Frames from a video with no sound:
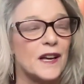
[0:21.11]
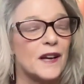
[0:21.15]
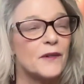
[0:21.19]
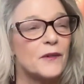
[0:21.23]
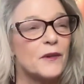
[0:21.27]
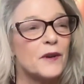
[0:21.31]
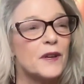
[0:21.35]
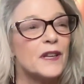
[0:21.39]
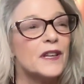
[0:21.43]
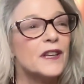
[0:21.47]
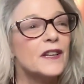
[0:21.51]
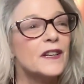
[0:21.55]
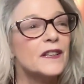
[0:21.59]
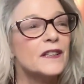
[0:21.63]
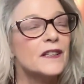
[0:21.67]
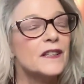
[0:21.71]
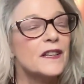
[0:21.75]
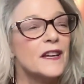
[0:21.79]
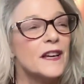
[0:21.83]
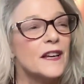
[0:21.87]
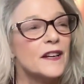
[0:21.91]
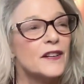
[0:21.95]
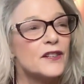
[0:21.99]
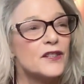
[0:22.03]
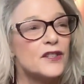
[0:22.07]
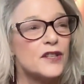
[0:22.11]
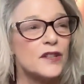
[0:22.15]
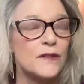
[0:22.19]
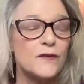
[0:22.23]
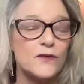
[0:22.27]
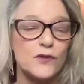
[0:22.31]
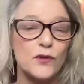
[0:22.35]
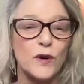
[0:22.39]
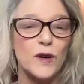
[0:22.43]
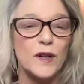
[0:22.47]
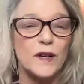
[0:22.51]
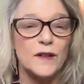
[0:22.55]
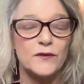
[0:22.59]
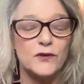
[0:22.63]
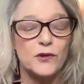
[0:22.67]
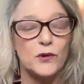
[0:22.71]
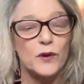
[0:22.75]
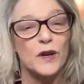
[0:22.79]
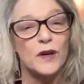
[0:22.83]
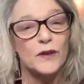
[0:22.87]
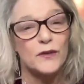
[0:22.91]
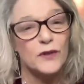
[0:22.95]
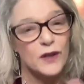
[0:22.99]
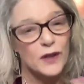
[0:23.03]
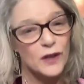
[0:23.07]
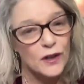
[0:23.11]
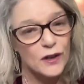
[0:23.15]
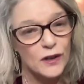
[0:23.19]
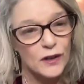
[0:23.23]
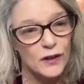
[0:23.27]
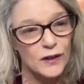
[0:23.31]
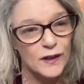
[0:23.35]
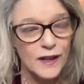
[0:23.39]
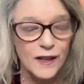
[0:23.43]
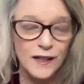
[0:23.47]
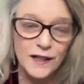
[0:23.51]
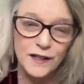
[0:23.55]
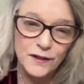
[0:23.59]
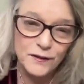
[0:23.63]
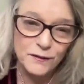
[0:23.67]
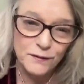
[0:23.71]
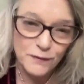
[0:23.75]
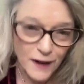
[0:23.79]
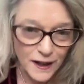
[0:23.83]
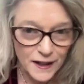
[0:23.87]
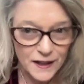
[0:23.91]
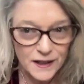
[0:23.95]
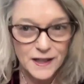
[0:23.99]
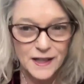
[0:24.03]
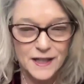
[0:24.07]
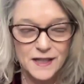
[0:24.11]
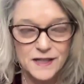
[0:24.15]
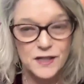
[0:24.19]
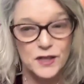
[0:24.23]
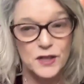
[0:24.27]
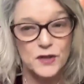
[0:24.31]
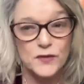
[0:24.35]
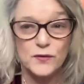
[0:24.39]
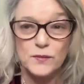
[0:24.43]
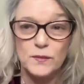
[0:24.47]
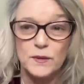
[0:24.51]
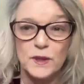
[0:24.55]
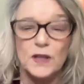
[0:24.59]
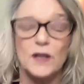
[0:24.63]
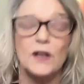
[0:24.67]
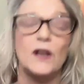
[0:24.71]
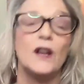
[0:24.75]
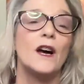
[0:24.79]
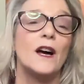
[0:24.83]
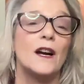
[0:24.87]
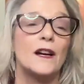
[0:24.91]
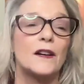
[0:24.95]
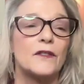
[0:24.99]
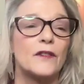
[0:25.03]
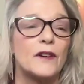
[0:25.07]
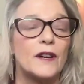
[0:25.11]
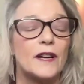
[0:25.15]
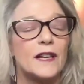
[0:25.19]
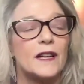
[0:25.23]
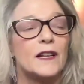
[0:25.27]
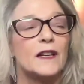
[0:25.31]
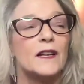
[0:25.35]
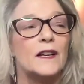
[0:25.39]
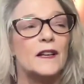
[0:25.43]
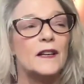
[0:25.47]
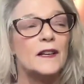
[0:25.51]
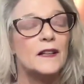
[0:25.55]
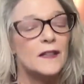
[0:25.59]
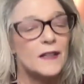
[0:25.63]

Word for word: And we look at the energy of 12, 12. We all kind of recognize this from the clock, right?